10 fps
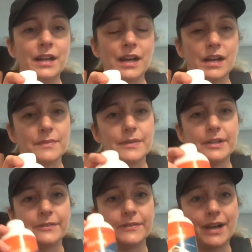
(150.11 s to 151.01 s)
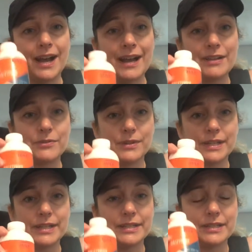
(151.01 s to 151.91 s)
of
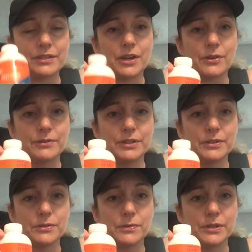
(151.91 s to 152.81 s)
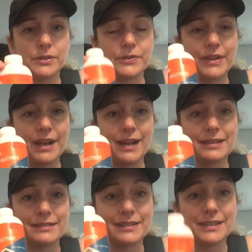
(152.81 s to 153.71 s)
high-grade coconut oil that
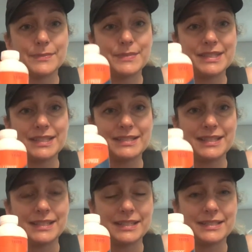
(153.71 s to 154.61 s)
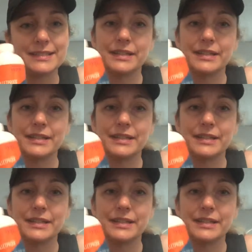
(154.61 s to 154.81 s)
has MCTs.